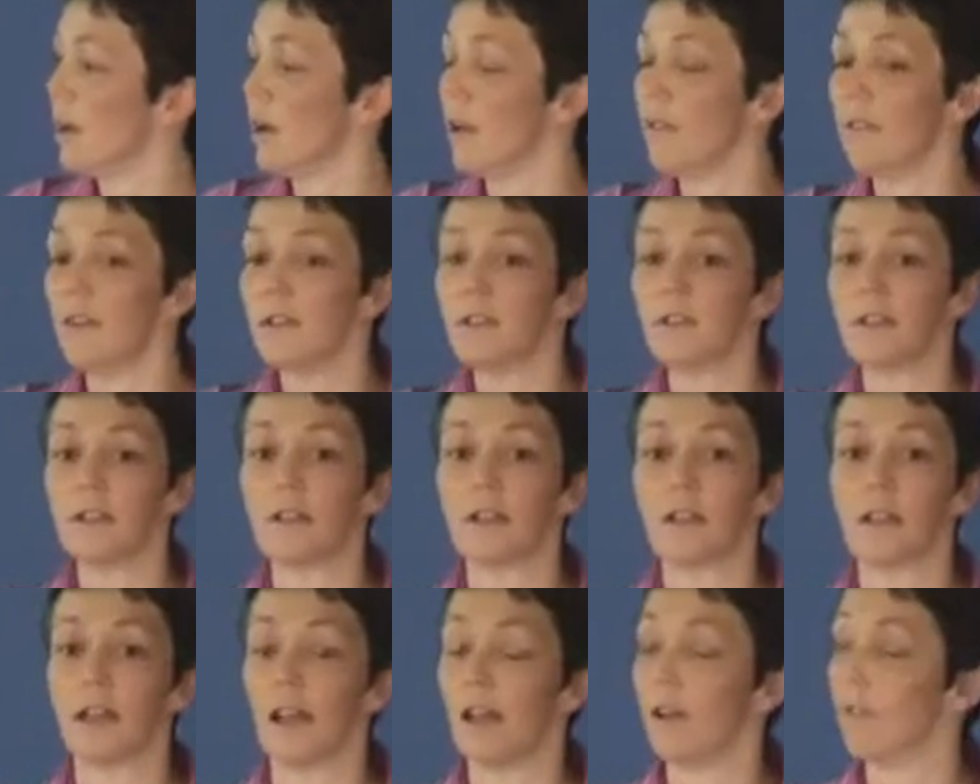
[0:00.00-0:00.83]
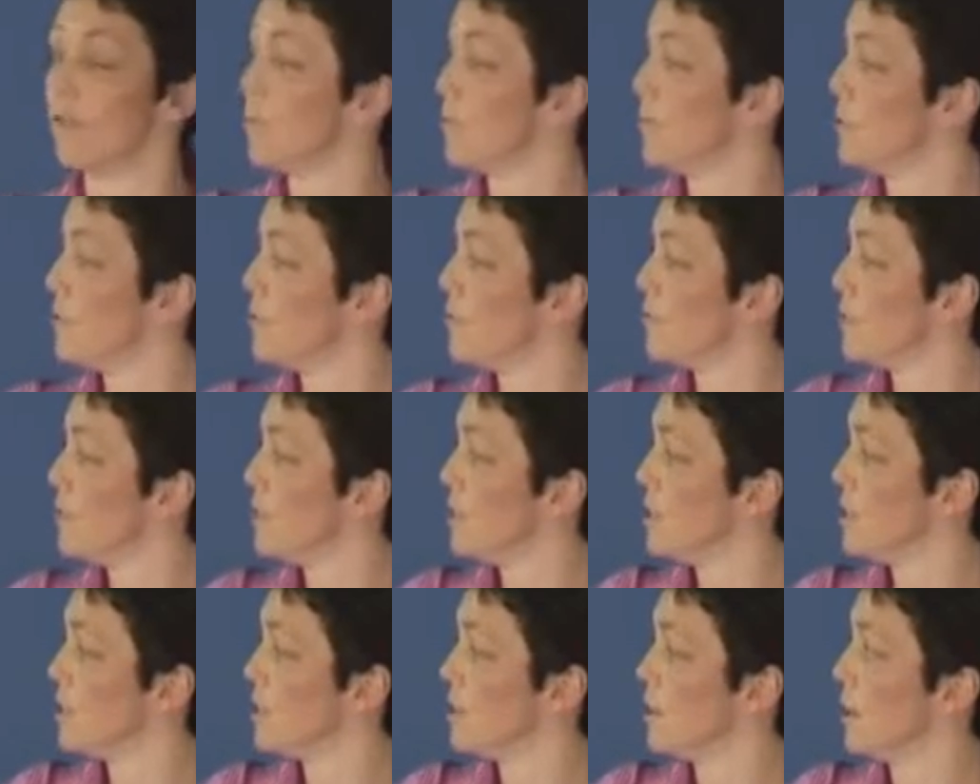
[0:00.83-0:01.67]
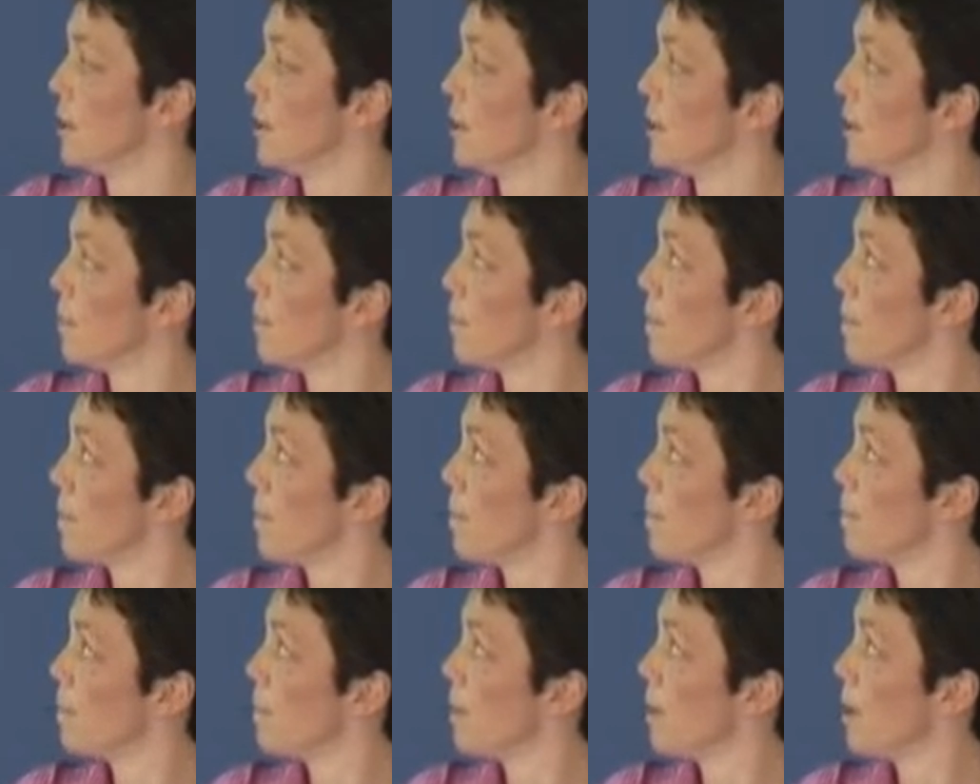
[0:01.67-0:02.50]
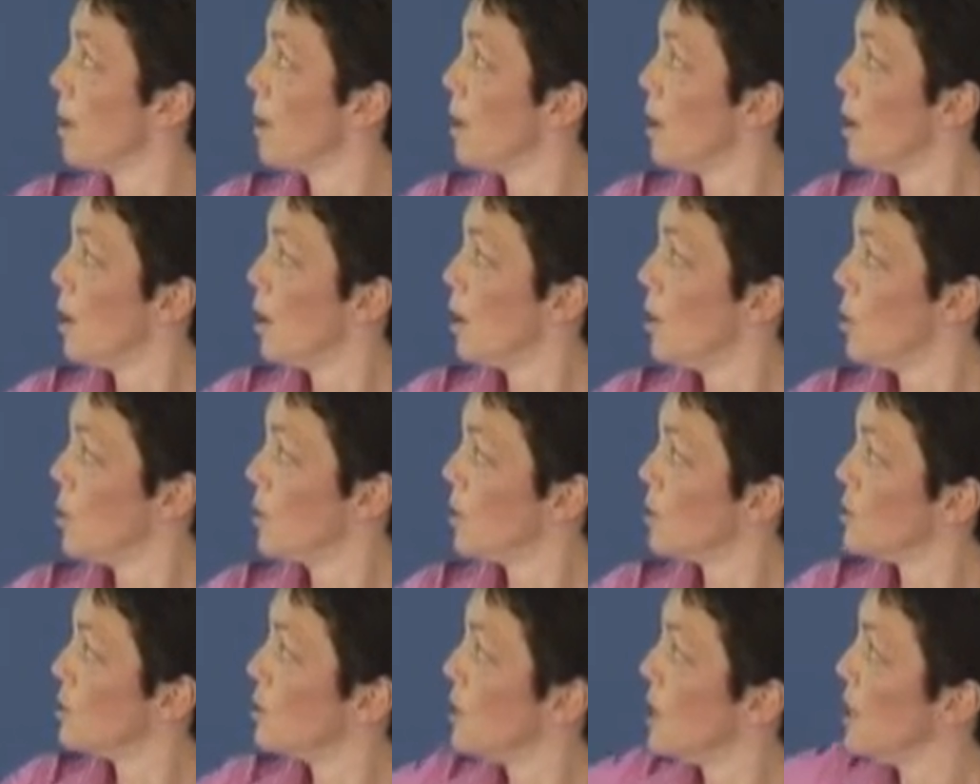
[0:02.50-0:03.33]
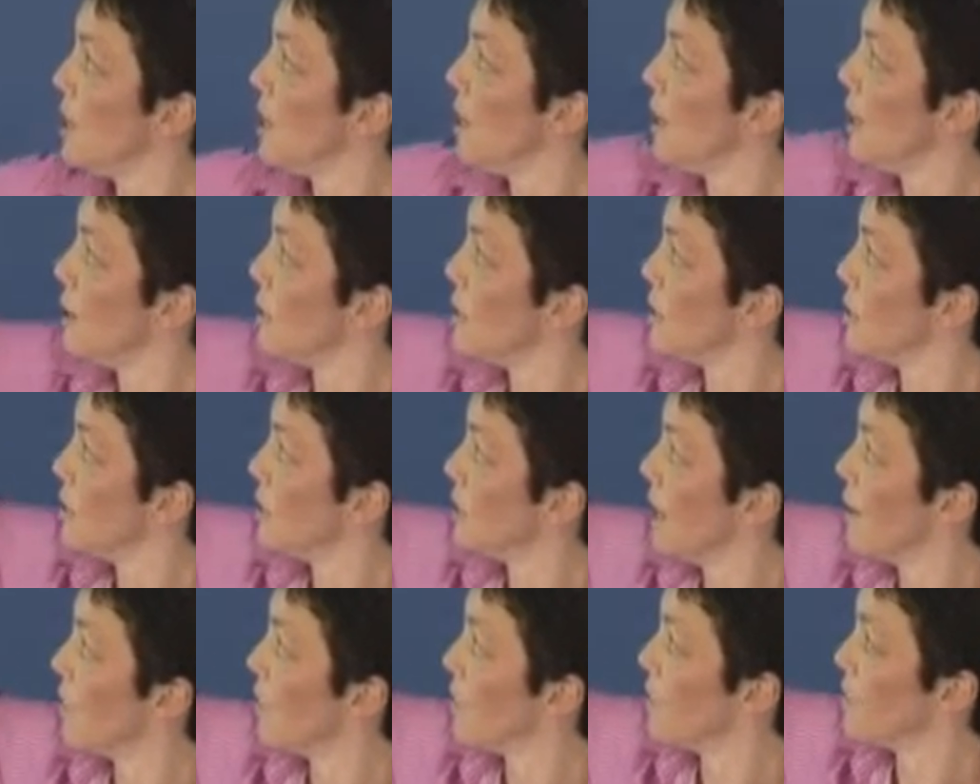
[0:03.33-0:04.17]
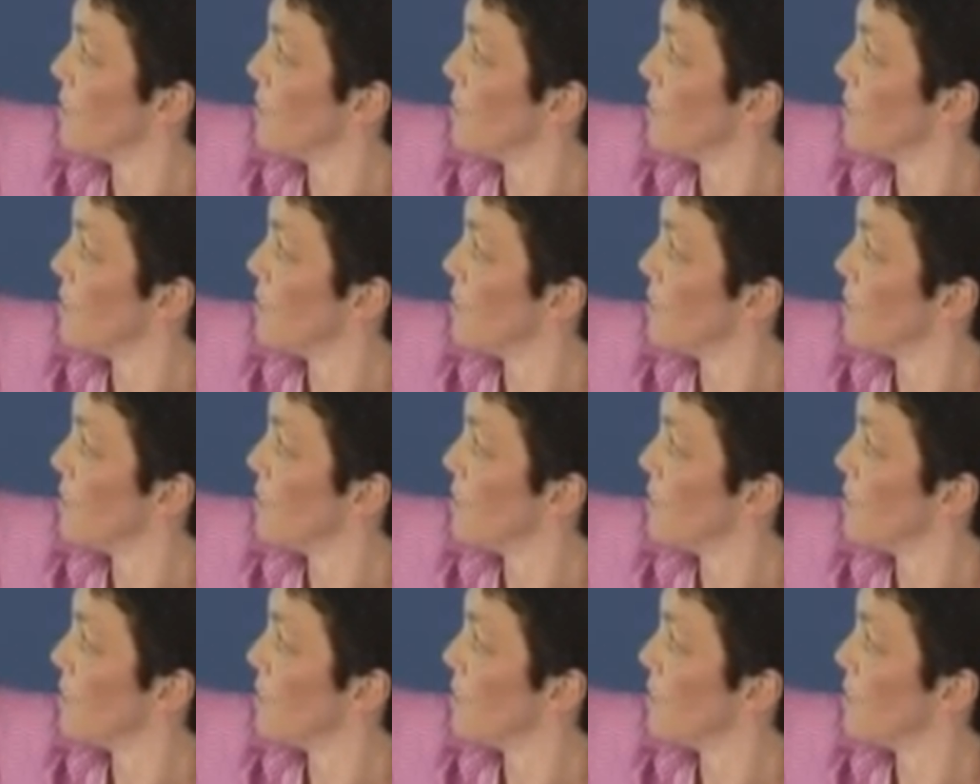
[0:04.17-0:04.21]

And this is again from the De Vries study. You can see here that I've